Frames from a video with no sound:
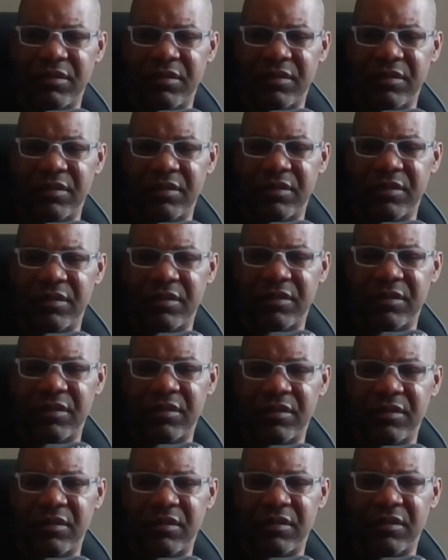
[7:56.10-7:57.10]

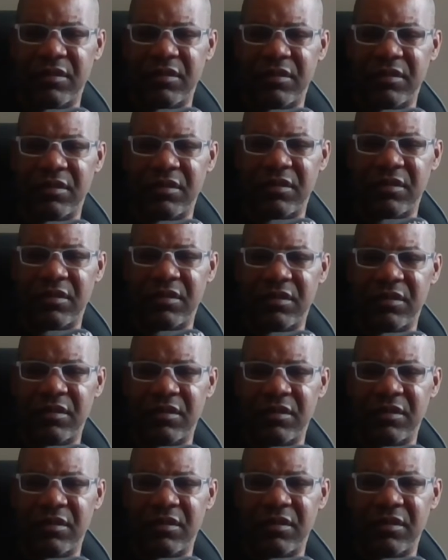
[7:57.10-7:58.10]

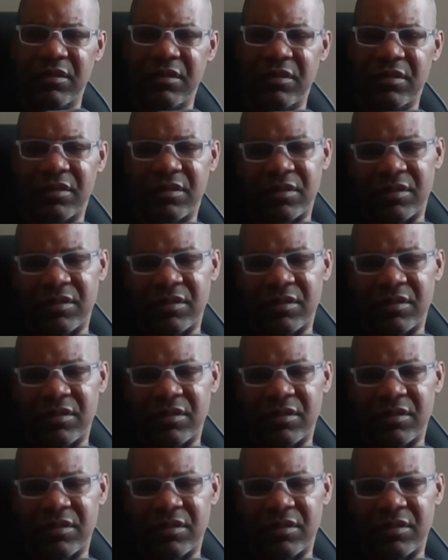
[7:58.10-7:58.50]
(no one is talking)